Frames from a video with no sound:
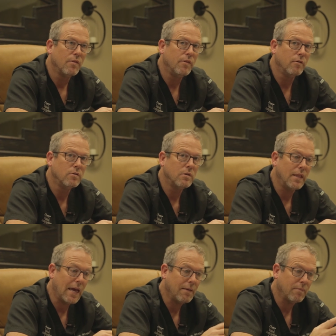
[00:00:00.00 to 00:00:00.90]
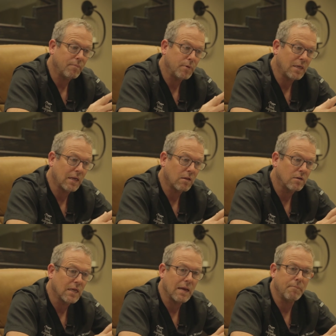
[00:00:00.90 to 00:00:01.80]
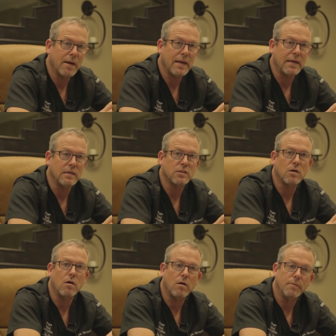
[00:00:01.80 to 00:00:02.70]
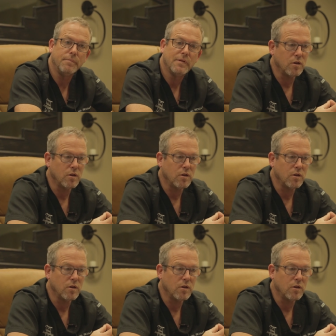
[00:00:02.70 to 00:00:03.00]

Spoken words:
that particular type pain is gone.